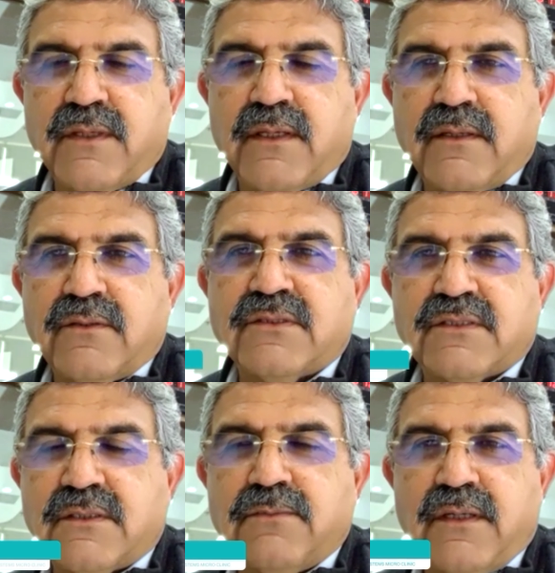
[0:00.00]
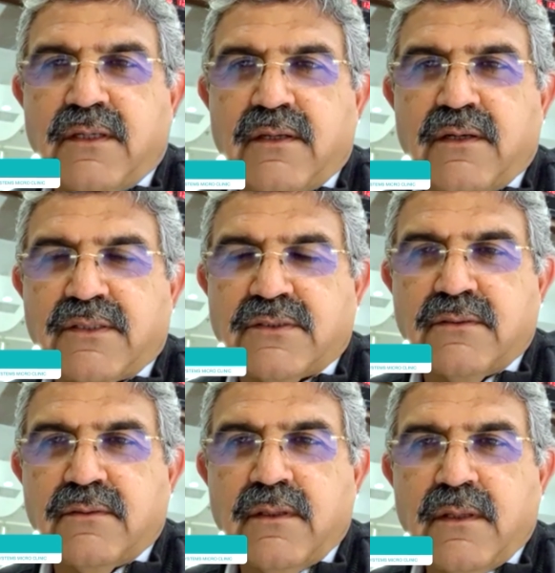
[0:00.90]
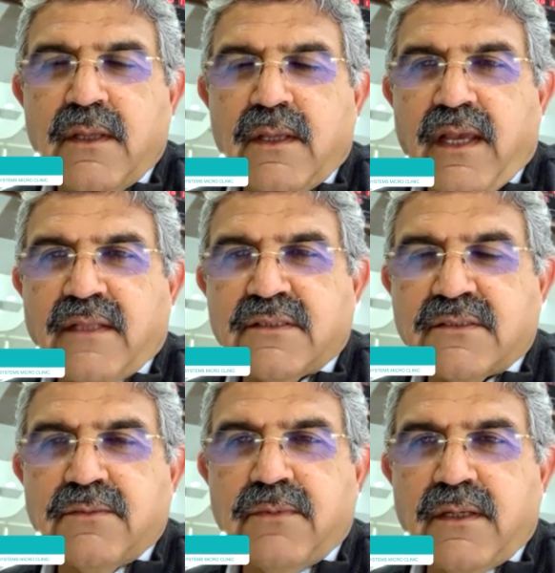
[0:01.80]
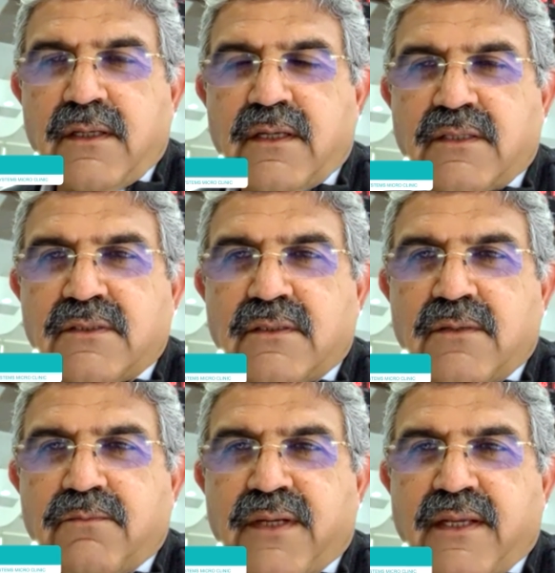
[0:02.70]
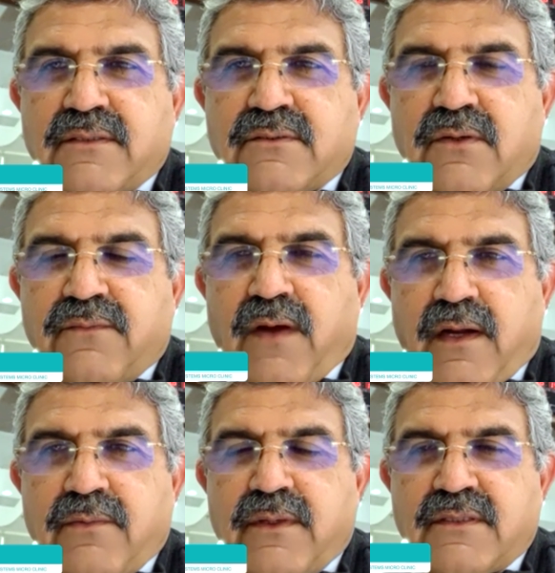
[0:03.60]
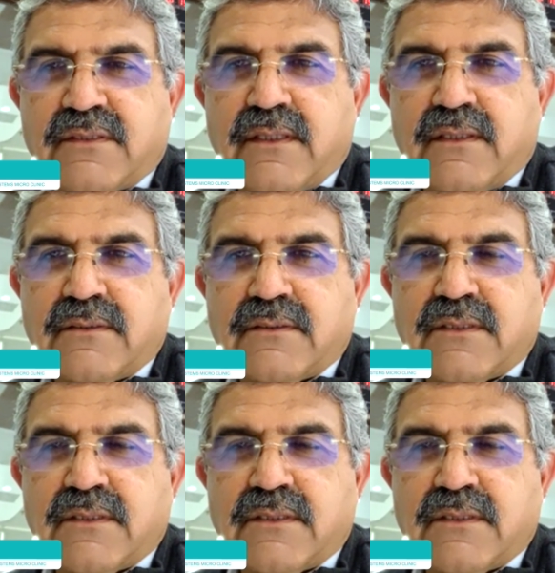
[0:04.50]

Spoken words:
We are into system integration, and system integration comprises of hardware sales,